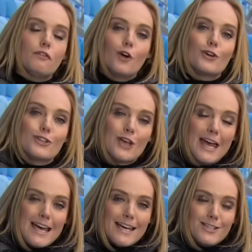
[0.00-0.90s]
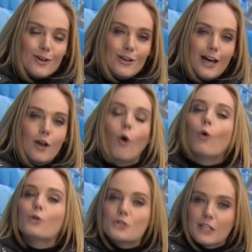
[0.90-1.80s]
focus is on an
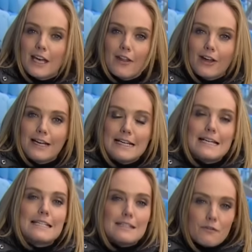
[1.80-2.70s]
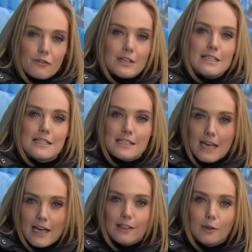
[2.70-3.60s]
altogether different
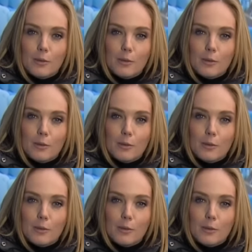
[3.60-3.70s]
scale.